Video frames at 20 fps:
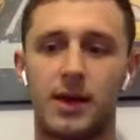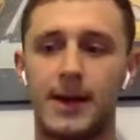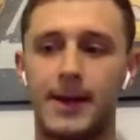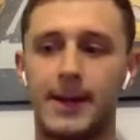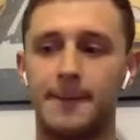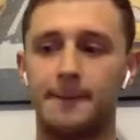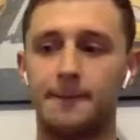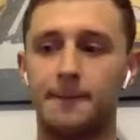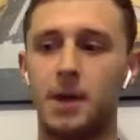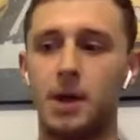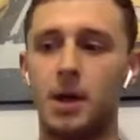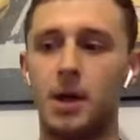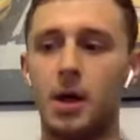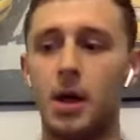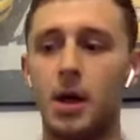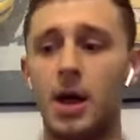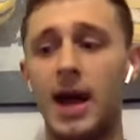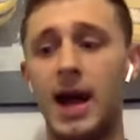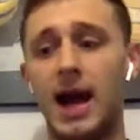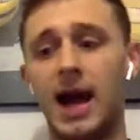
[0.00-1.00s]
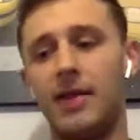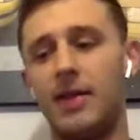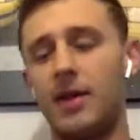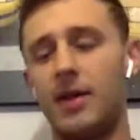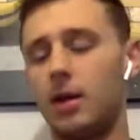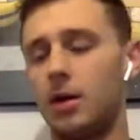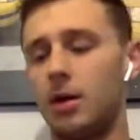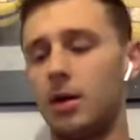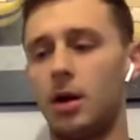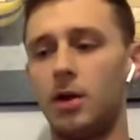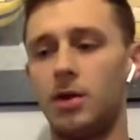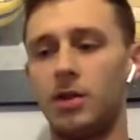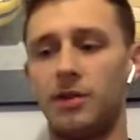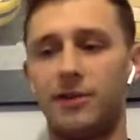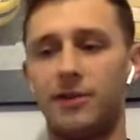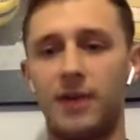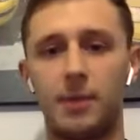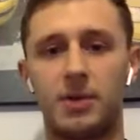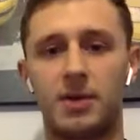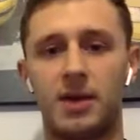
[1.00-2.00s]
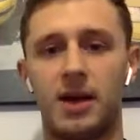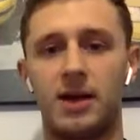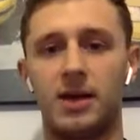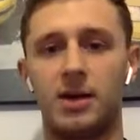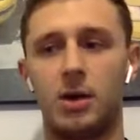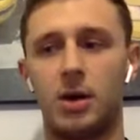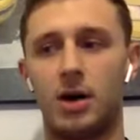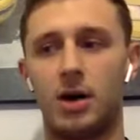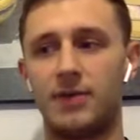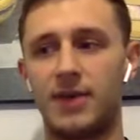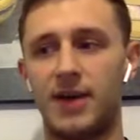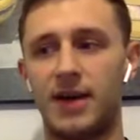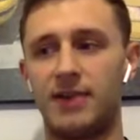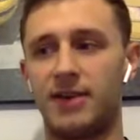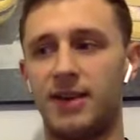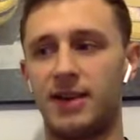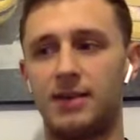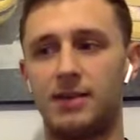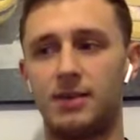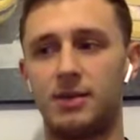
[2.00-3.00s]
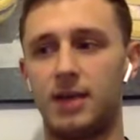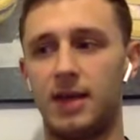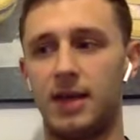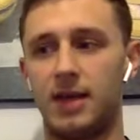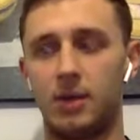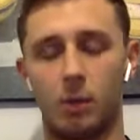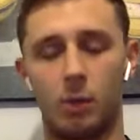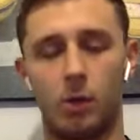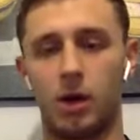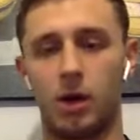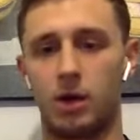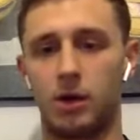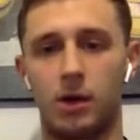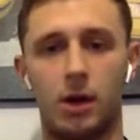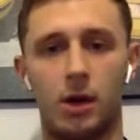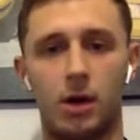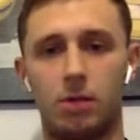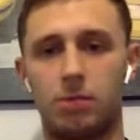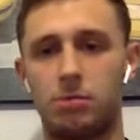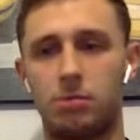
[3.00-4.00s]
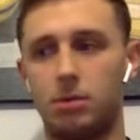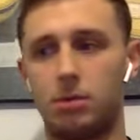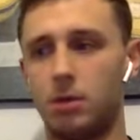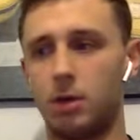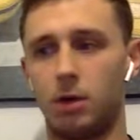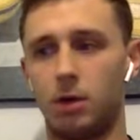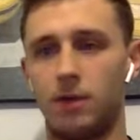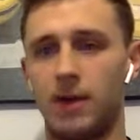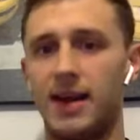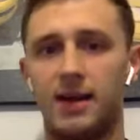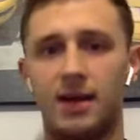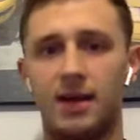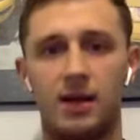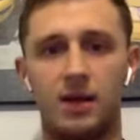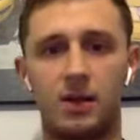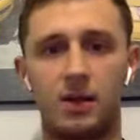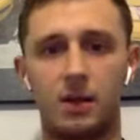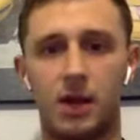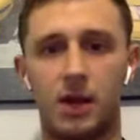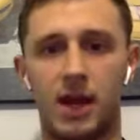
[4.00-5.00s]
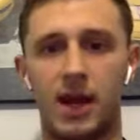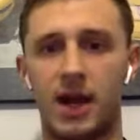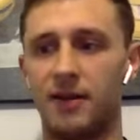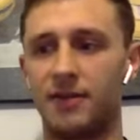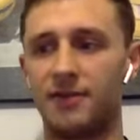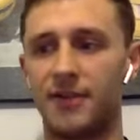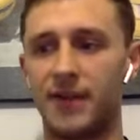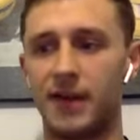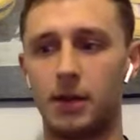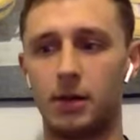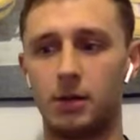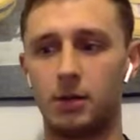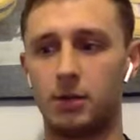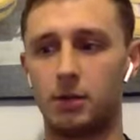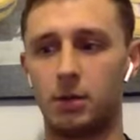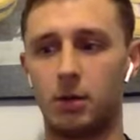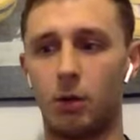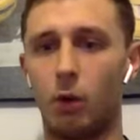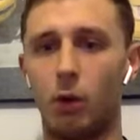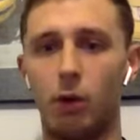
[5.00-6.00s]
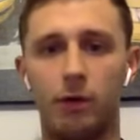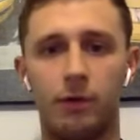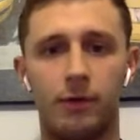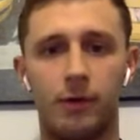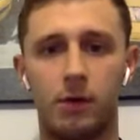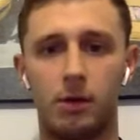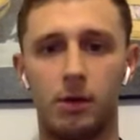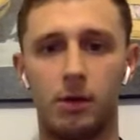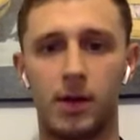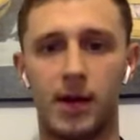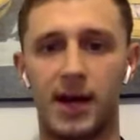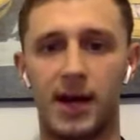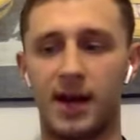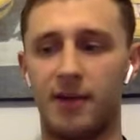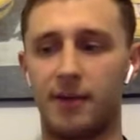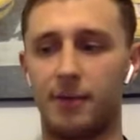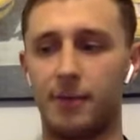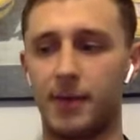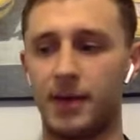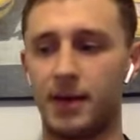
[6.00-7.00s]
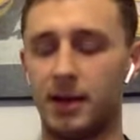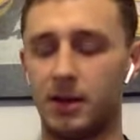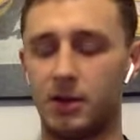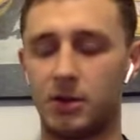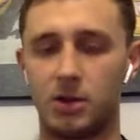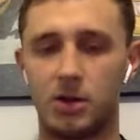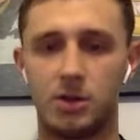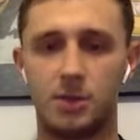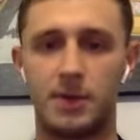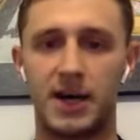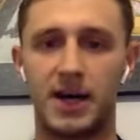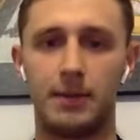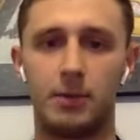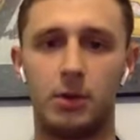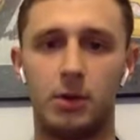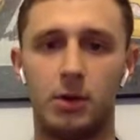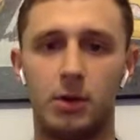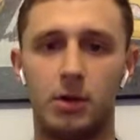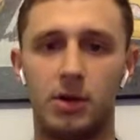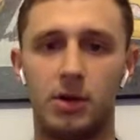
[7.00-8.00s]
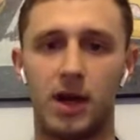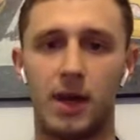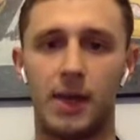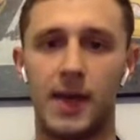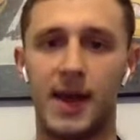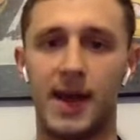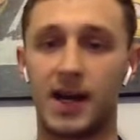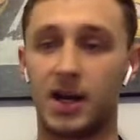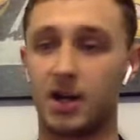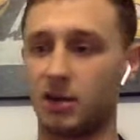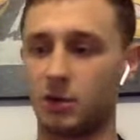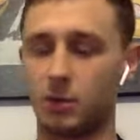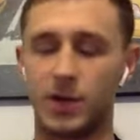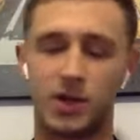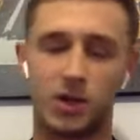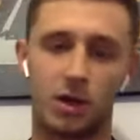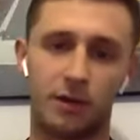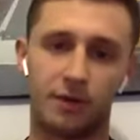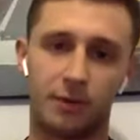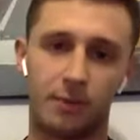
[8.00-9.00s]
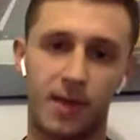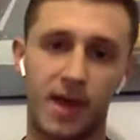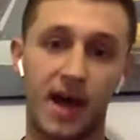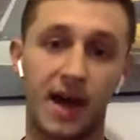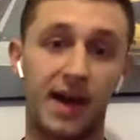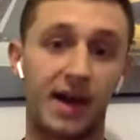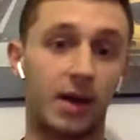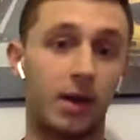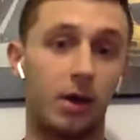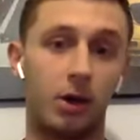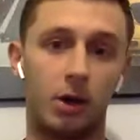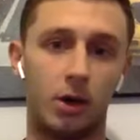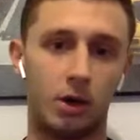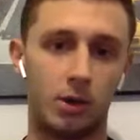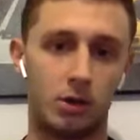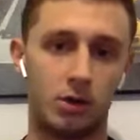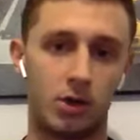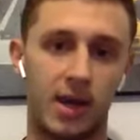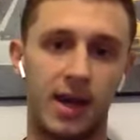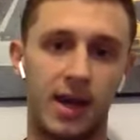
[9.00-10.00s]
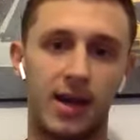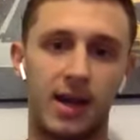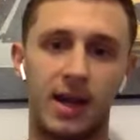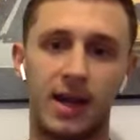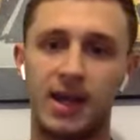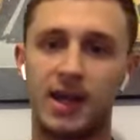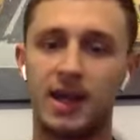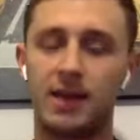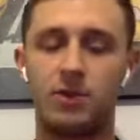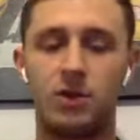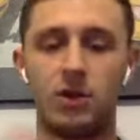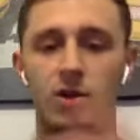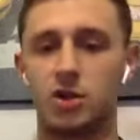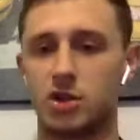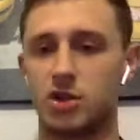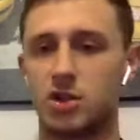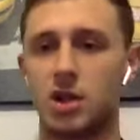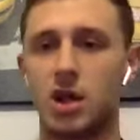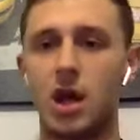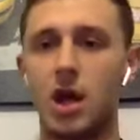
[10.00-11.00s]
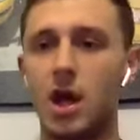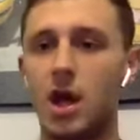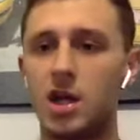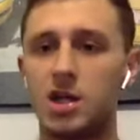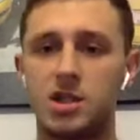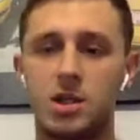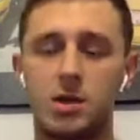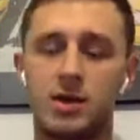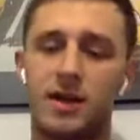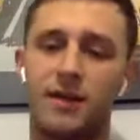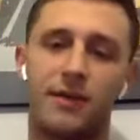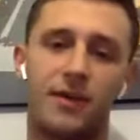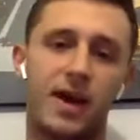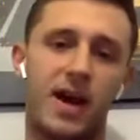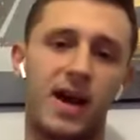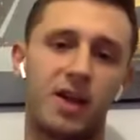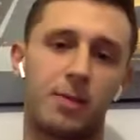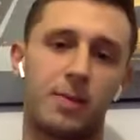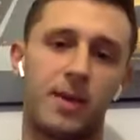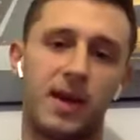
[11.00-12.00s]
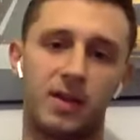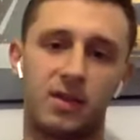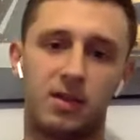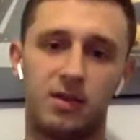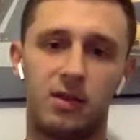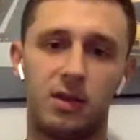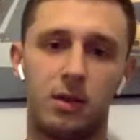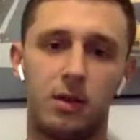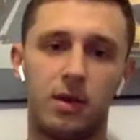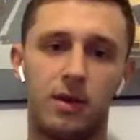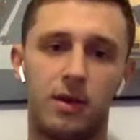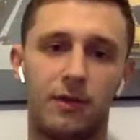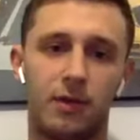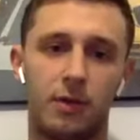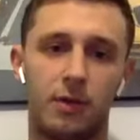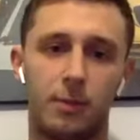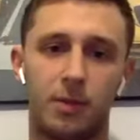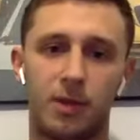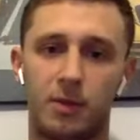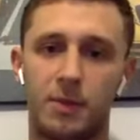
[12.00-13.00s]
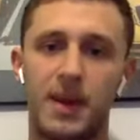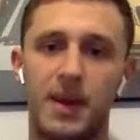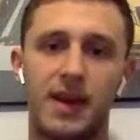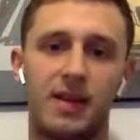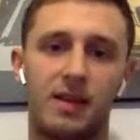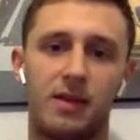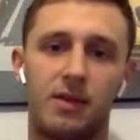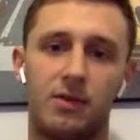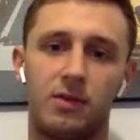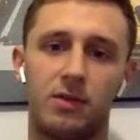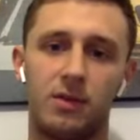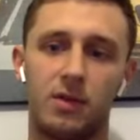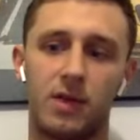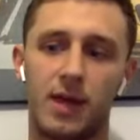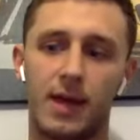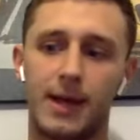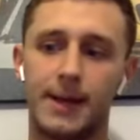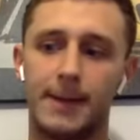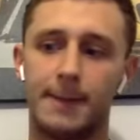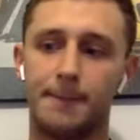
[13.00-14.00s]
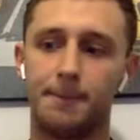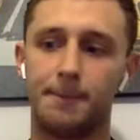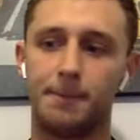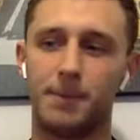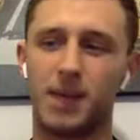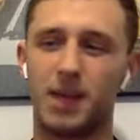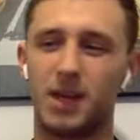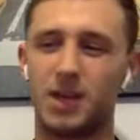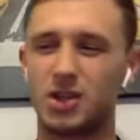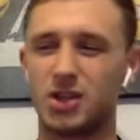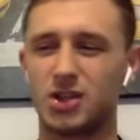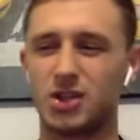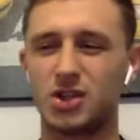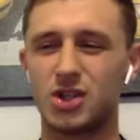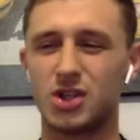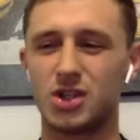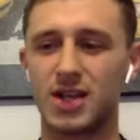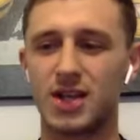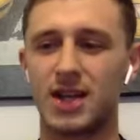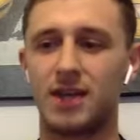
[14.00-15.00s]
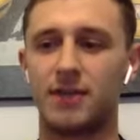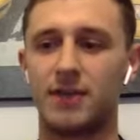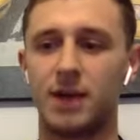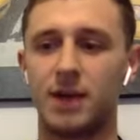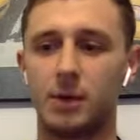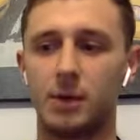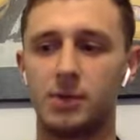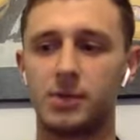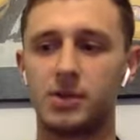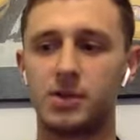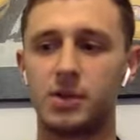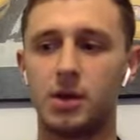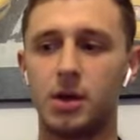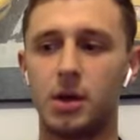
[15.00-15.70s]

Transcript: And then on the flip side, I've had days at work that are horrendous and I've felt awful and I've been in such a bad mood, and then I can switch off from that and I can go and train, and it gives you just two different aspects and two different perspectives. It just kind of helps,